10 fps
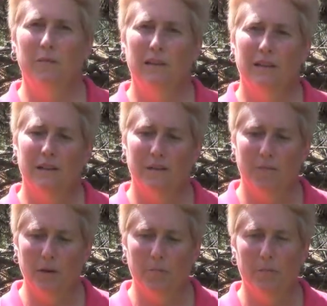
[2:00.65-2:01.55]
when the,
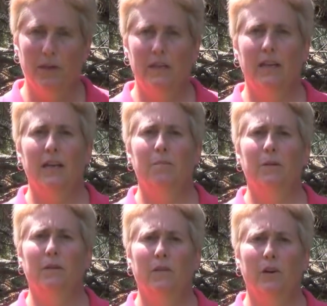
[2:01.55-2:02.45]
the bud cap
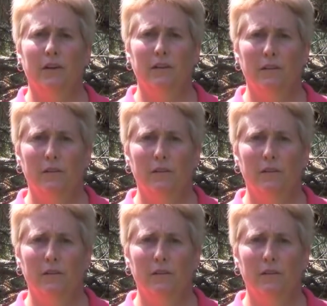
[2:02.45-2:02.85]
is starting